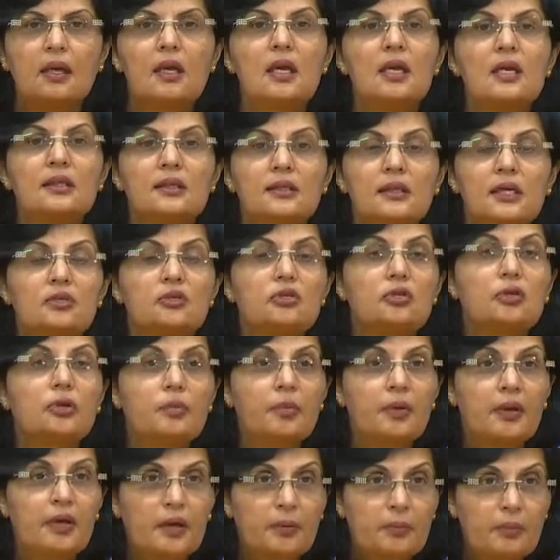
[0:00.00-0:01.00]
is, and
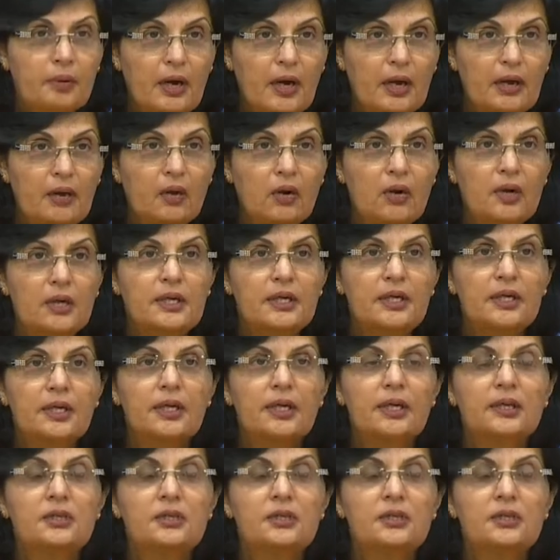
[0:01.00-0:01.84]
should be a priority.